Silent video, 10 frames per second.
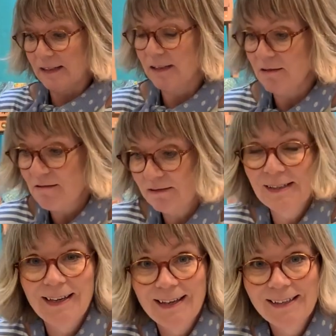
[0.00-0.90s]

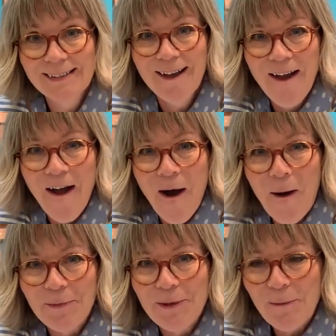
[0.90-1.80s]
started
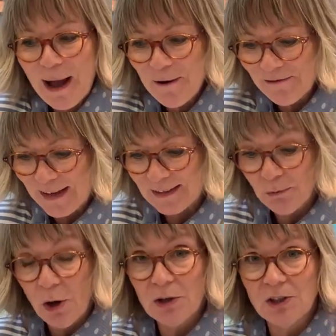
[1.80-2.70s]
on the Wow Effects
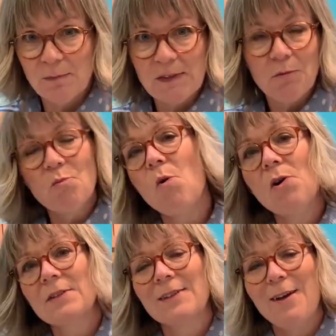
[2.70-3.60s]
workshop. So
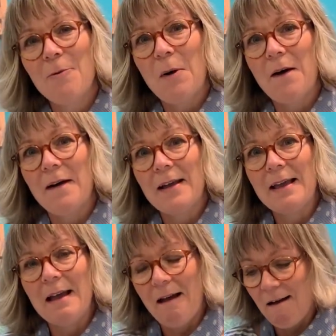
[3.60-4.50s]
what am
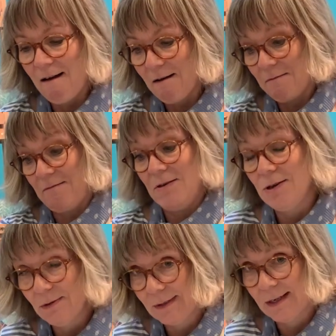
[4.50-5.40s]
I
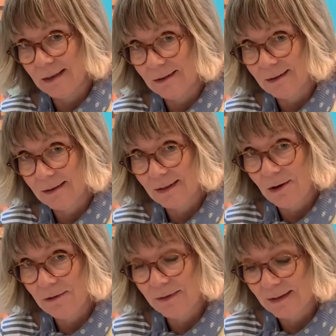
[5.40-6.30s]
using as a
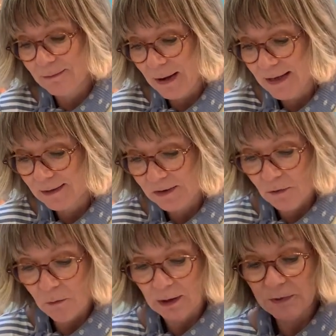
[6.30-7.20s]
surface to paint on?
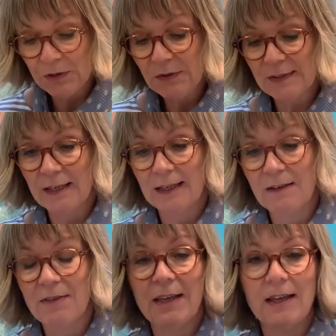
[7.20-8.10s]
Well, I'm
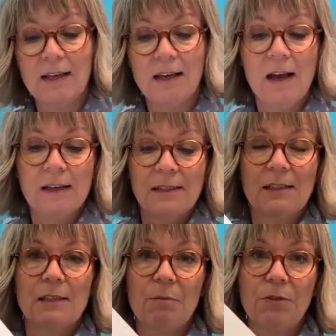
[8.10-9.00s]
using the
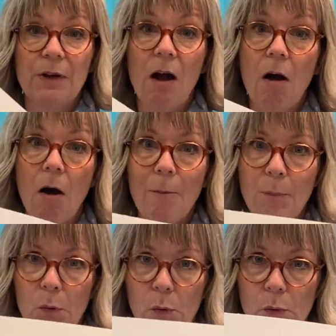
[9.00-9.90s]
System 3 art
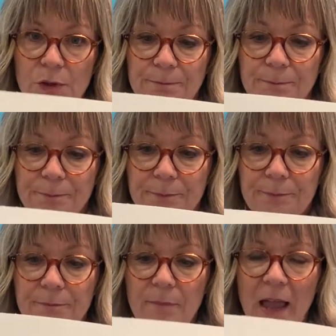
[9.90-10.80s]
board,
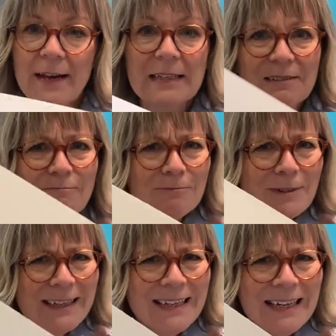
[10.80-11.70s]
and it's
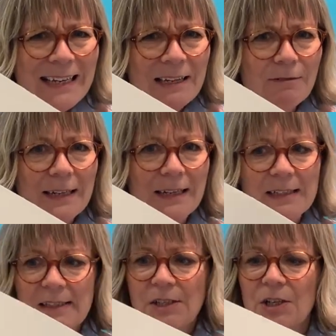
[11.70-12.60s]

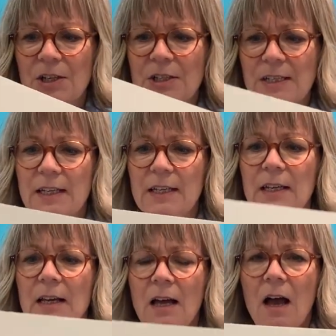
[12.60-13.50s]
really
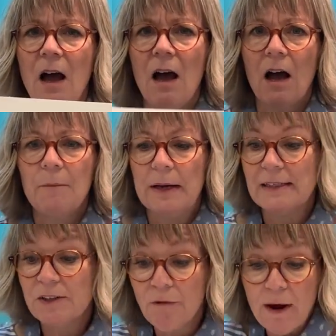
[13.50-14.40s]
sturdy. And
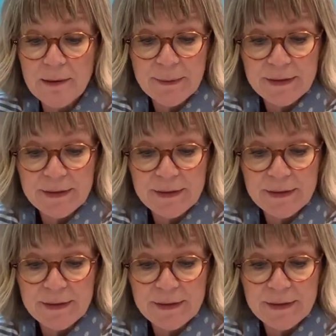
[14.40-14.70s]
it's great